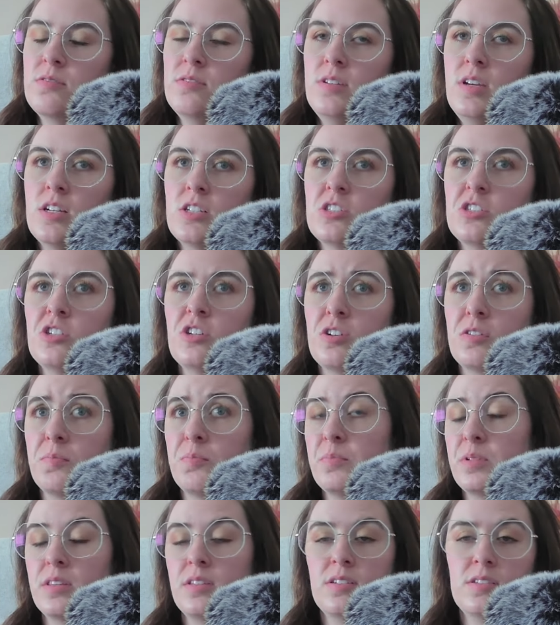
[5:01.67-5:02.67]
Yeah, sure,
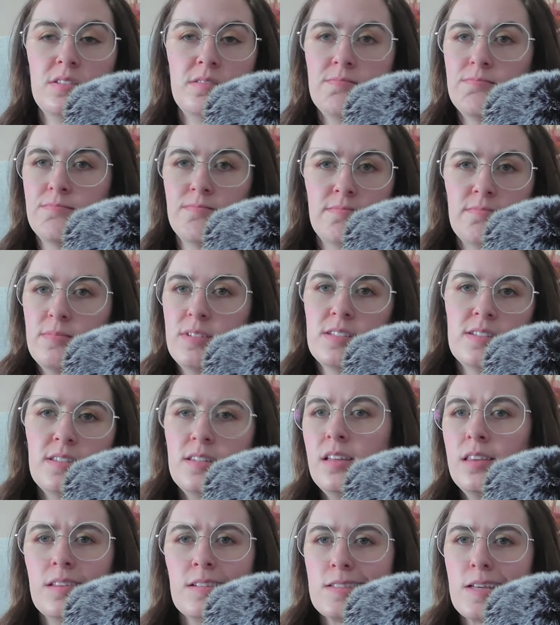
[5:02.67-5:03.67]
but it's
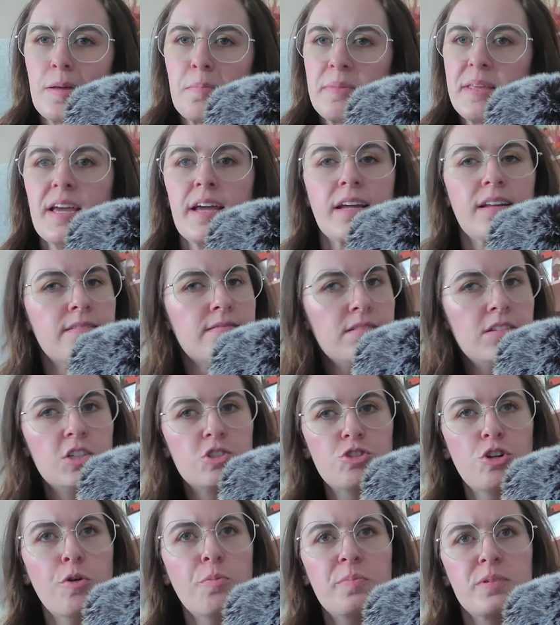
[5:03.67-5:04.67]
still the same thing. A
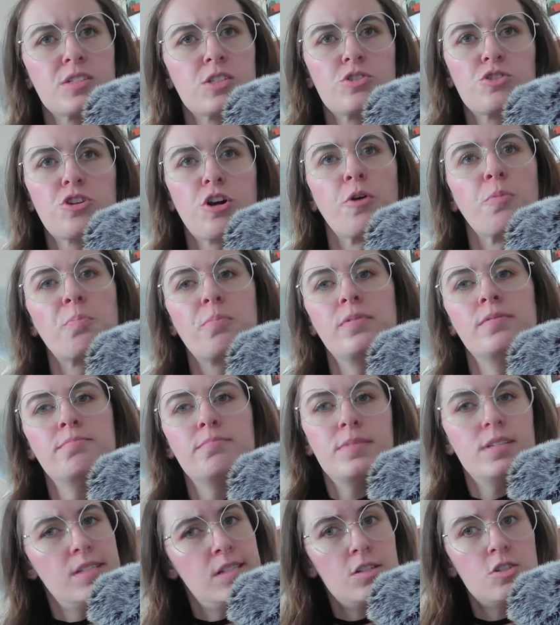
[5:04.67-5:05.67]
trope is a trope
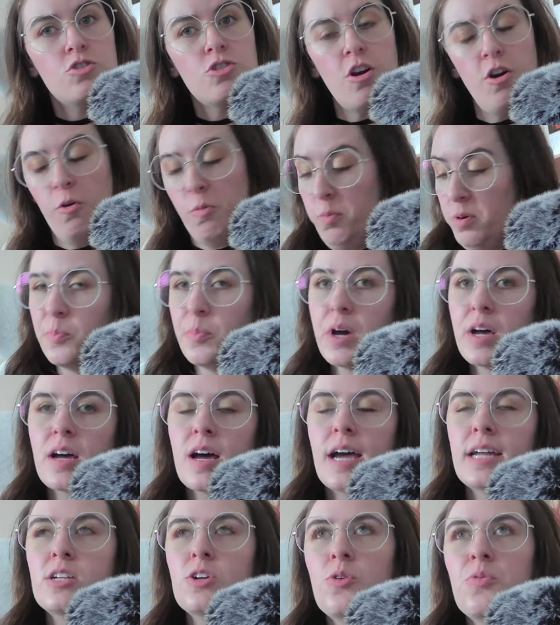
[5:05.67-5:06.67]
is a trope. But
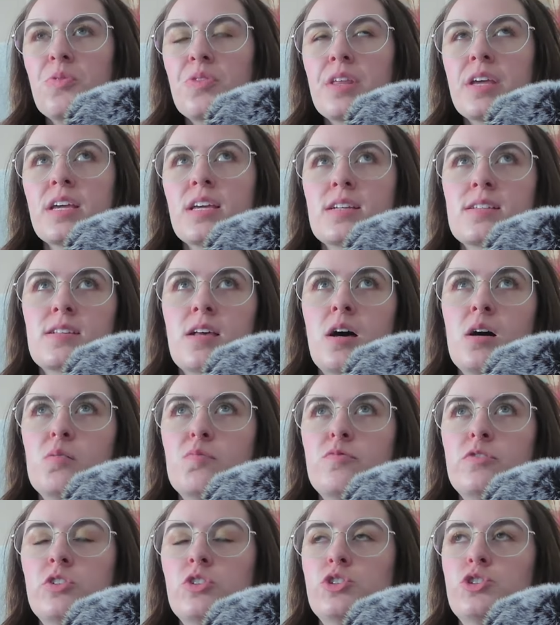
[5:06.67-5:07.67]
I don't think it's
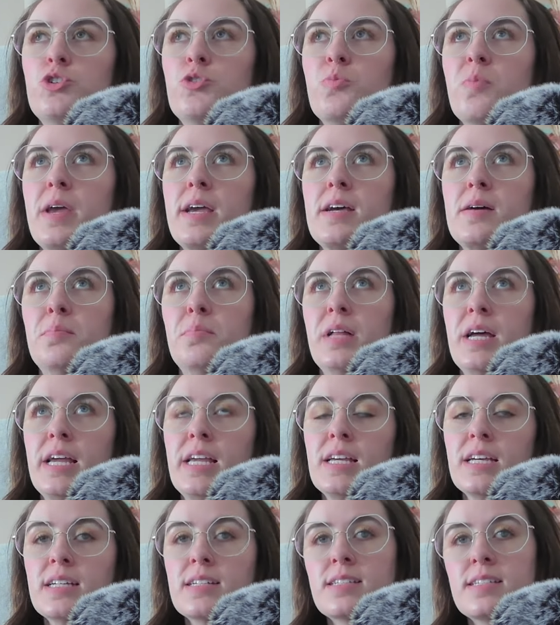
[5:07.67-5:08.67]
helpful to make a
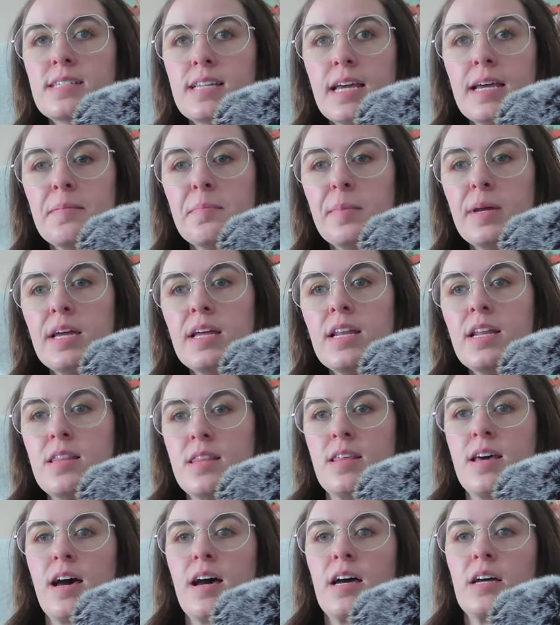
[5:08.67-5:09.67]
blanket
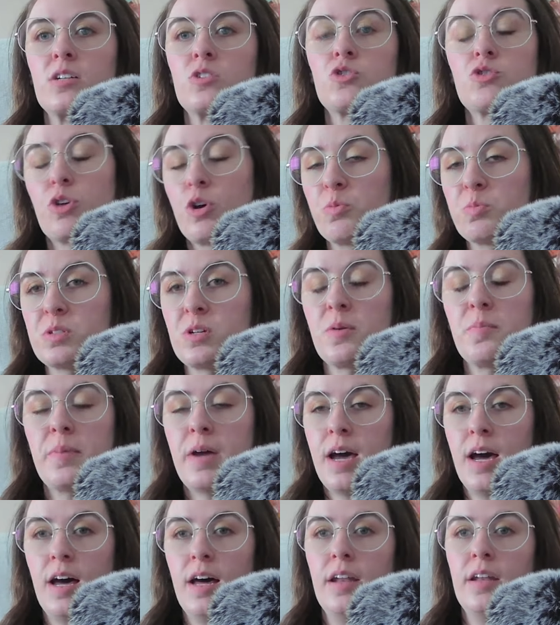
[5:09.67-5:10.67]
statement that tropes are
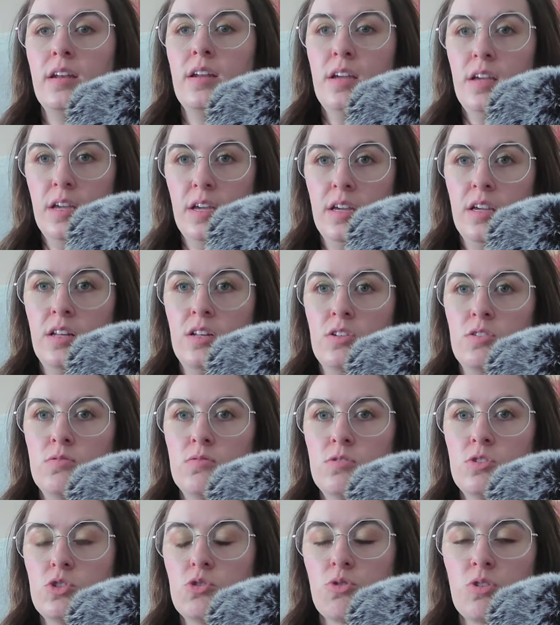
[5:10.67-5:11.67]
bad in
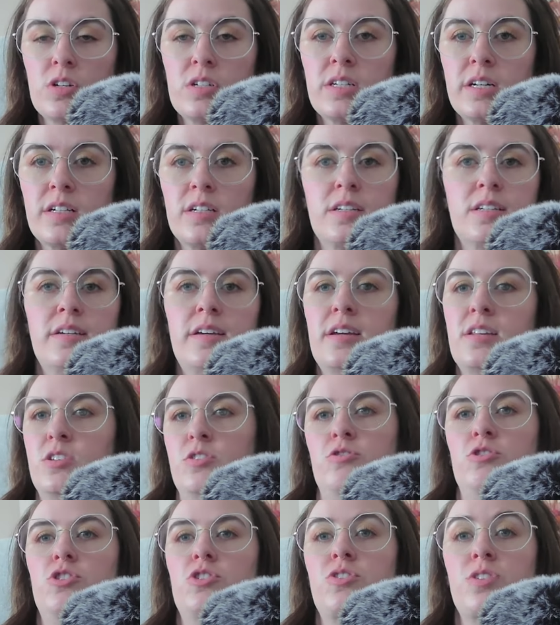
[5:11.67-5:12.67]
storytelling and
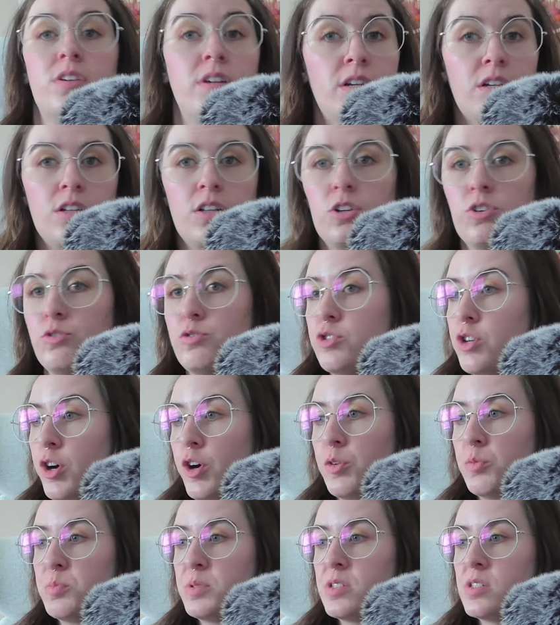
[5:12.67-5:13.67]
you shouldn't include
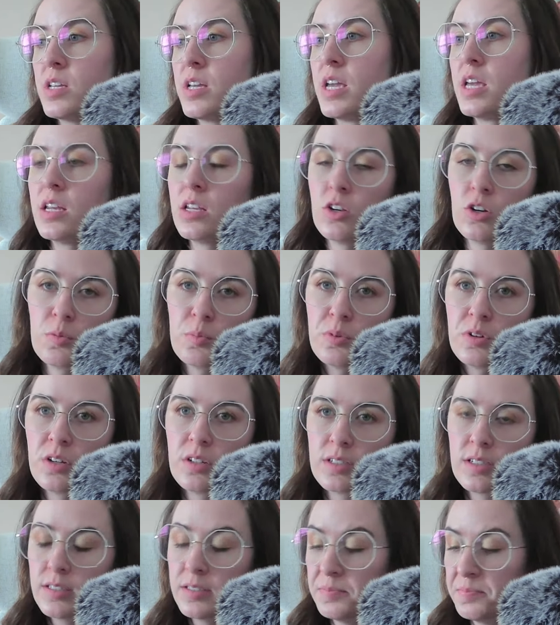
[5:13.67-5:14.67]
tropes in your book.